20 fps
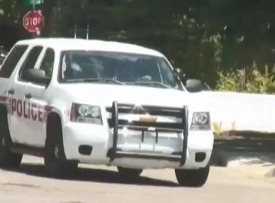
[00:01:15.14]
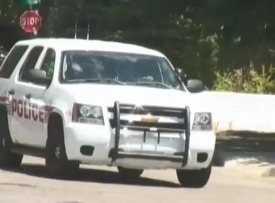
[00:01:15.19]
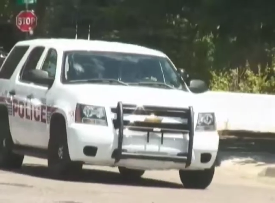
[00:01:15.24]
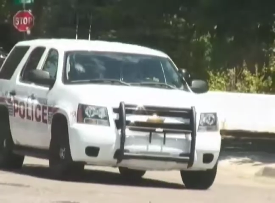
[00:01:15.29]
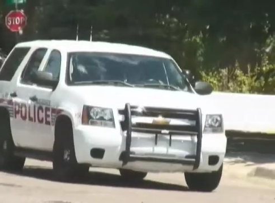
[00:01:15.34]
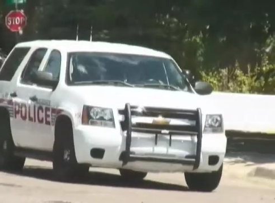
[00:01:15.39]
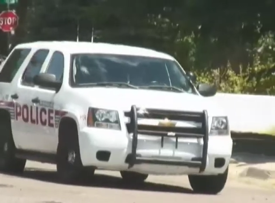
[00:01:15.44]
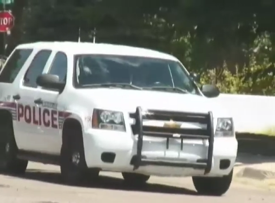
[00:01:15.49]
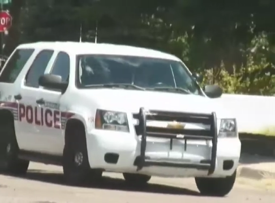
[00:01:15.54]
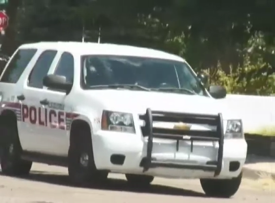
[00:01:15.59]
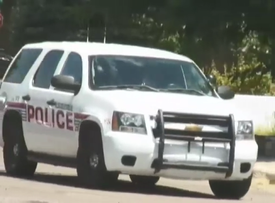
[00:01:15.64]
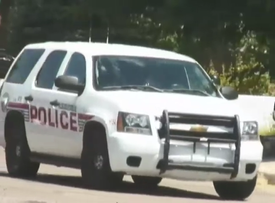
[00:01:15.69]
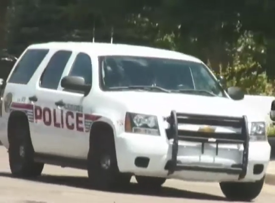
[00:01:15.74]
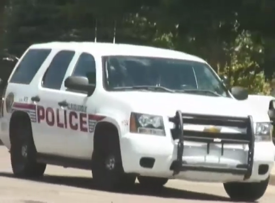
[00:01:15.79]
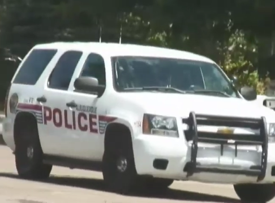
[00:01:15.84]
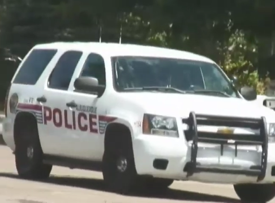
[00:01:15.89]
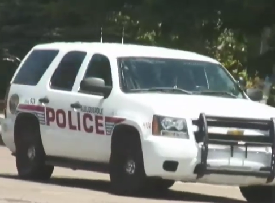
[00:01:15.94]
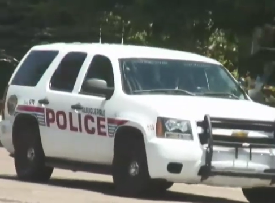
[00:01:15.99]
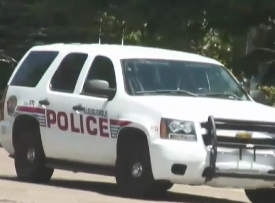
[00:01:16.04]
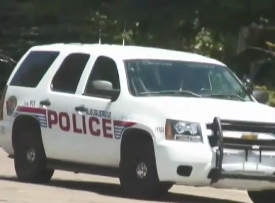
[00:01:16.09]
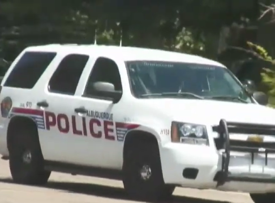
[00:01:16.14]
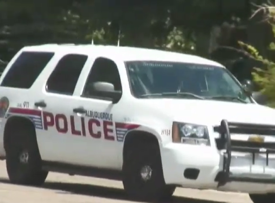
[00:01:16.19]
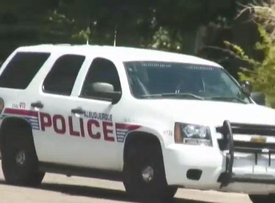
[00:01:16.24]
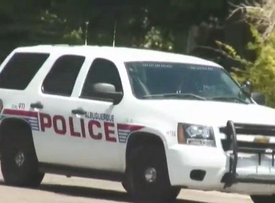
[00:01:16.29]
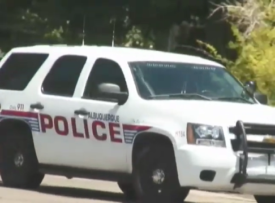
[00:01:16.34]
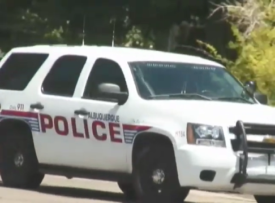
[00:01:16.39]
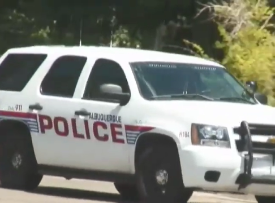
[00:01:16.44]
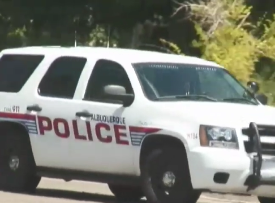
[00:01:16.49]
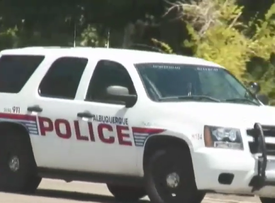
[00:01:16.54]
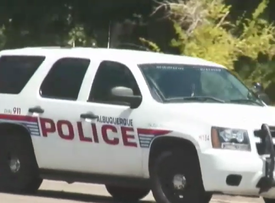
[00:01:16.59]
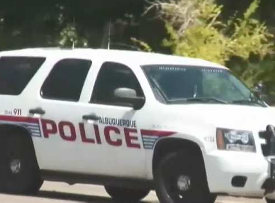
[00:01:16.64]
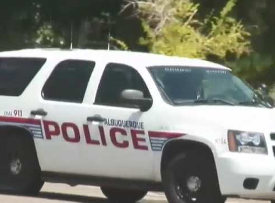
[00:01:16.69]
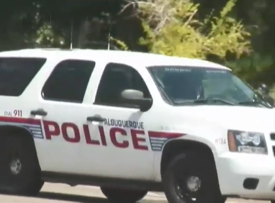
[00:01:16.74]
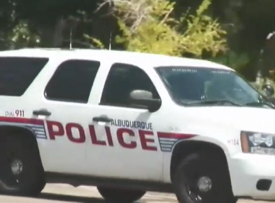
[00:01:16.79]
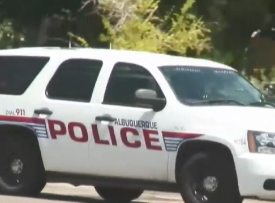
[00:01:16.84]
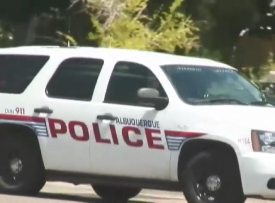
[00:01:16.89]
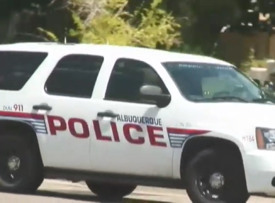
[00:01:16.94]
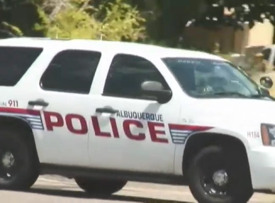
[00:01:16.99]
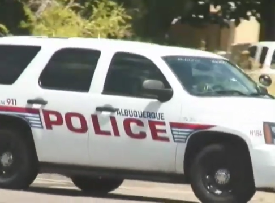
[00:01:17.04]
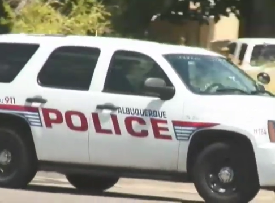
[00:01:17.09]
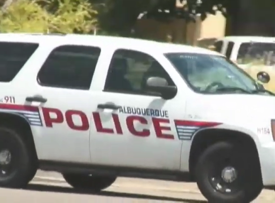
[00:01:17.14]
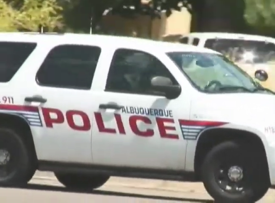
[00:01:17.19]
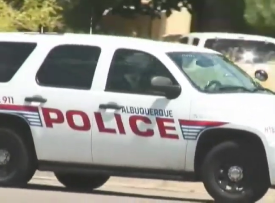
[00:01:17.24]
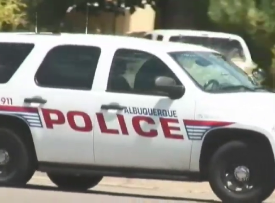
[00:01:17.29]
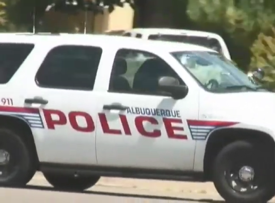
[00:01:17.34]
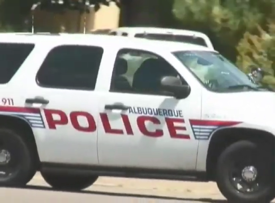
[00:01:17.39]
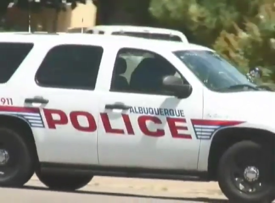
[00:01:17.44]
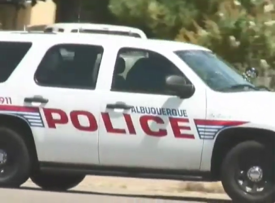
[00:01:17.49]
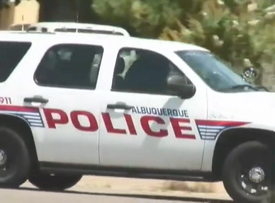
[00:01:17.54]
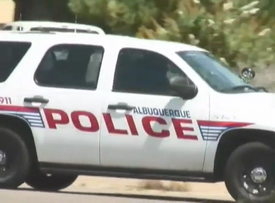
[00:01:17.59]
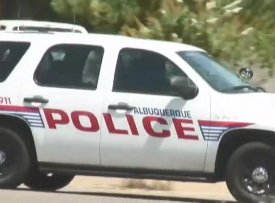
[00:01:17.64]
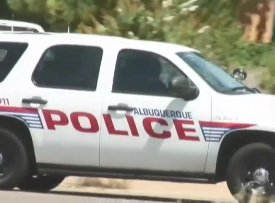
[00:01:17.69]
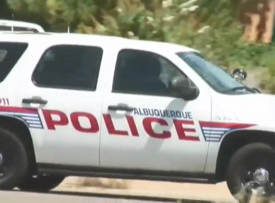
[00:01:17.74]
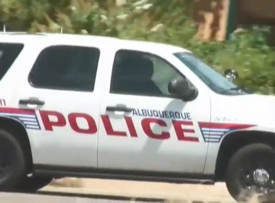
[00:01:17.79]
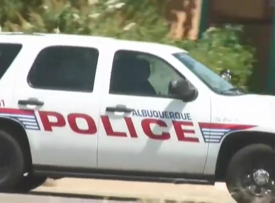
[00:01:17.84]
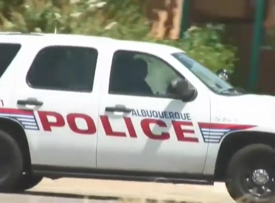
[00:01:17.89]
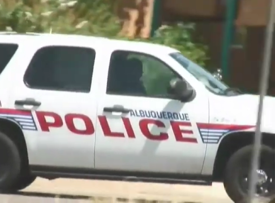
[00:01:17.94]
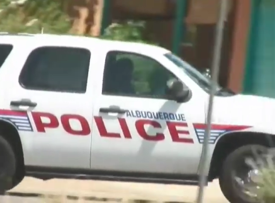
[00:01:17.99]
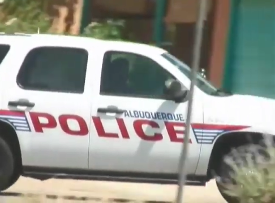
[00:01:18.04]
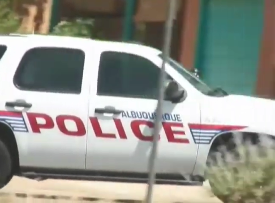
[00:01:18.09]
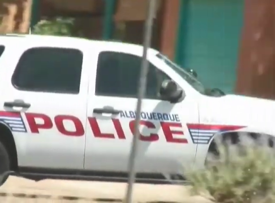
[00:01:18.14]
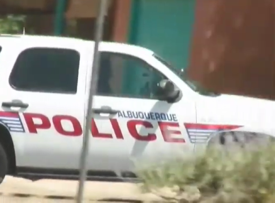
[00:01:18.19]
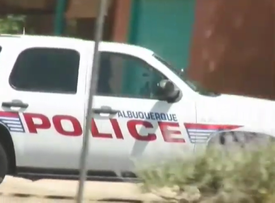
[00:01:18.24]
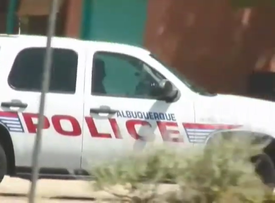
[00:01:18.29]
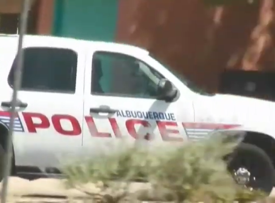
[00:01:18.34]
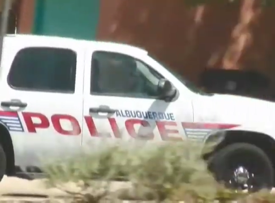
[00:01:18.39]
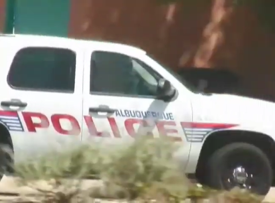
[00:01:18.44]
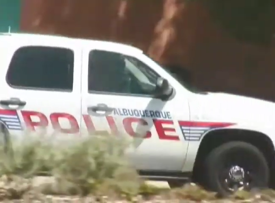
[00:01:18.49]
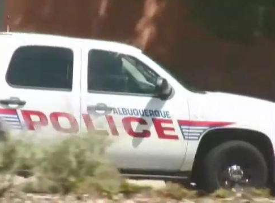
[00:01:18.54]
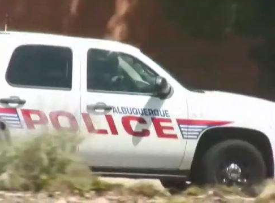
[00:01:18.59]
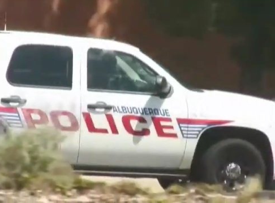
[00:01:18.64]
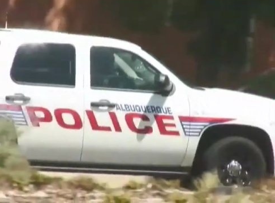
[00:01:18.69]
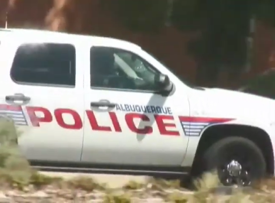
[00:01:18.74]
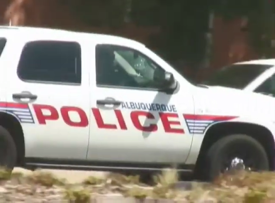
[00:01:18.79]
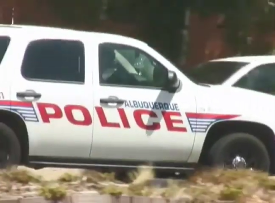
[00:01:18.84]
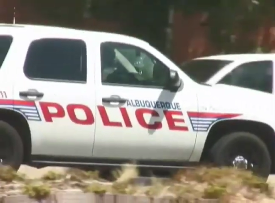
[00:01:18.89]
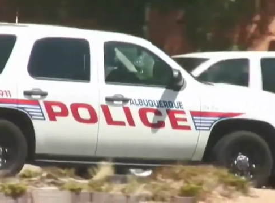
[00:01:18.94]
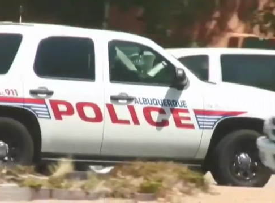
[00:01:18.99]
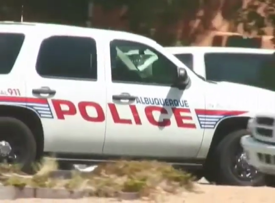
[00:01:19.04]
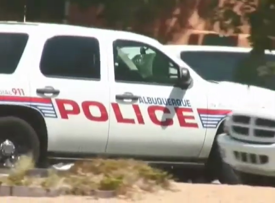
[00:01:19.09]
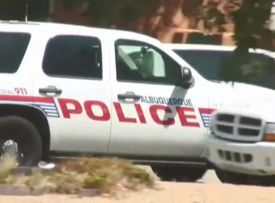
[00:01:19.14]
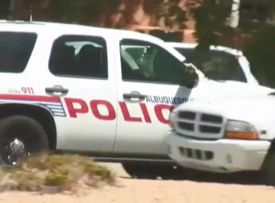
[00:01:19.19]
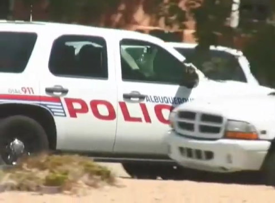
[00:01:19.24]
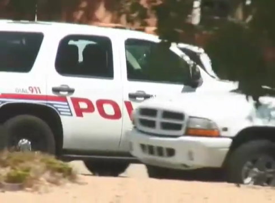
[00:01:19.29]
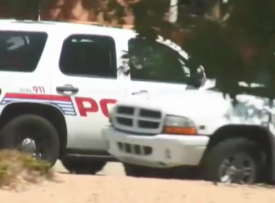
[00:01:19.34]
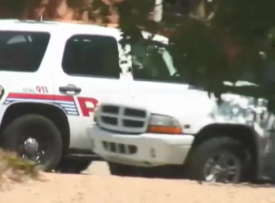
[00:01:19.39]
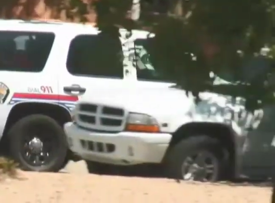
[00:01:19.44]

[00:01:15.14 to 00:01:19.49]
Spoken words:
Nobody's mouth can be seen.